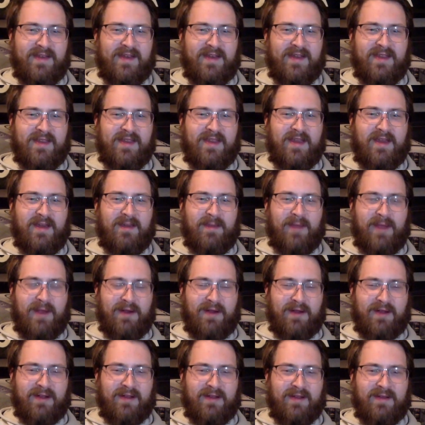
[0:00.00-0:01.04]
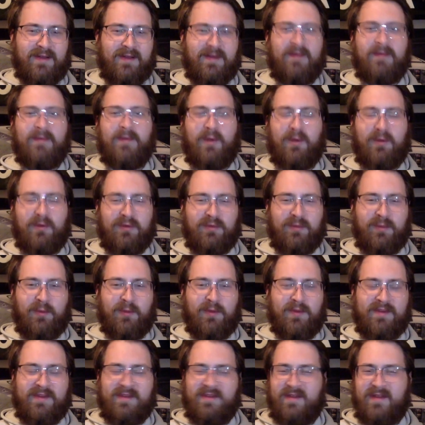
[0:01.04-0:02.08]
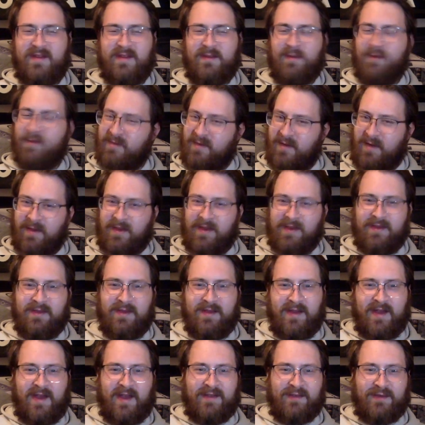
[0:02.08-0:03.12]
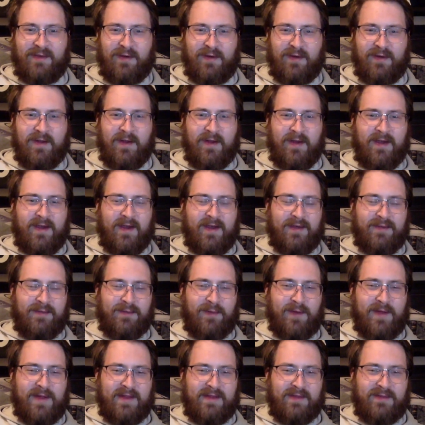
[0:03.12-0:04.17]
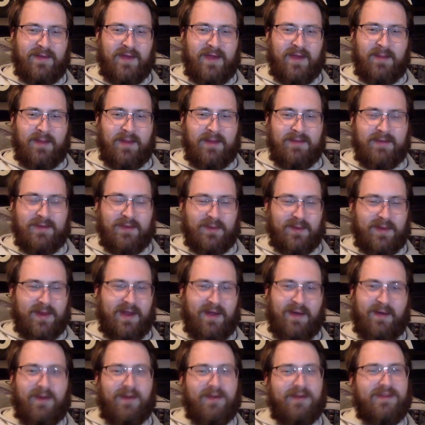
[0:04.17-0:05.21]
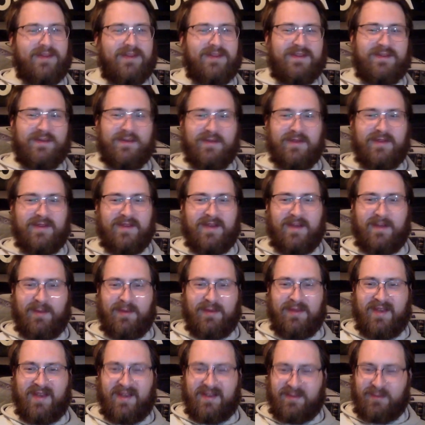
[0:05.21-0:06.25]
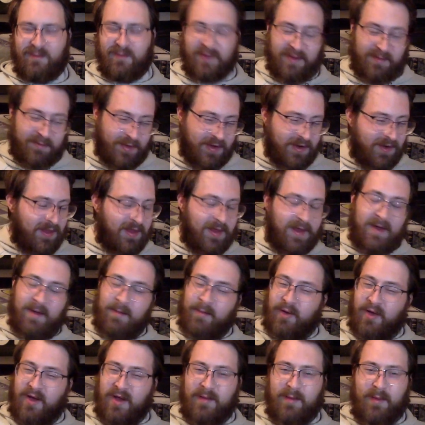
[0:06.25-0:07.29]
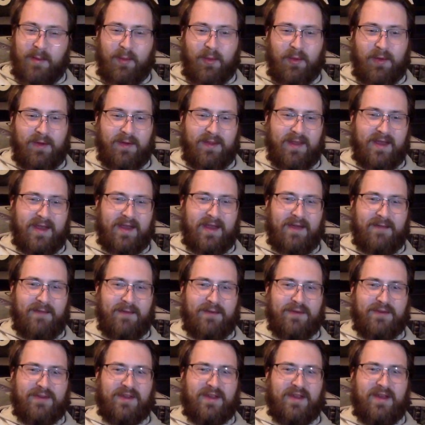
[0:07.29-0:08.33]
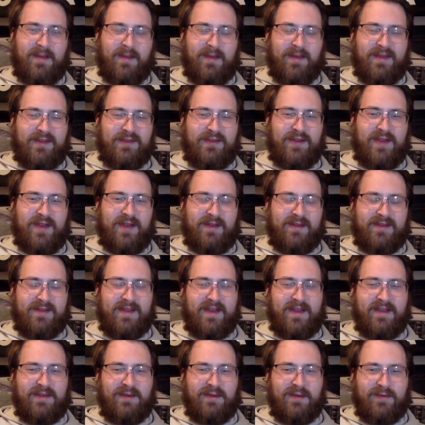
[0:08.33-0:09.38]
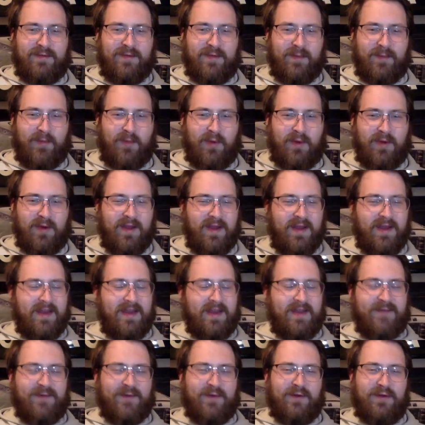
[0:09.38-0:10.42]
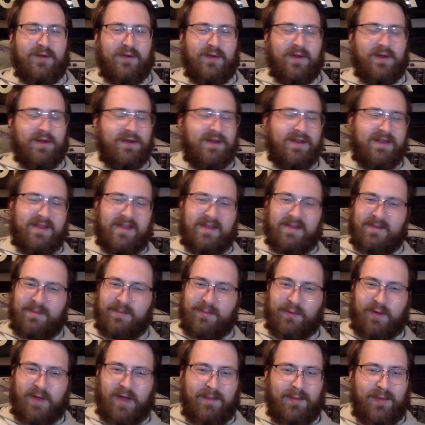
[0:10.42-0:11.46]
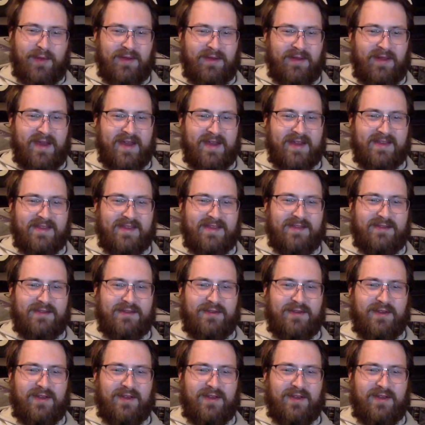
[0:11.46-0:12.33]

in the American motorsports scene. Don't tell that to the NASCAR and France family, even though Kyle Larson's doing the double next week. But plenty of Memorial Day coverage to come on the channel. Stay tuned for more. If you're new here, hit that subscribe button, like this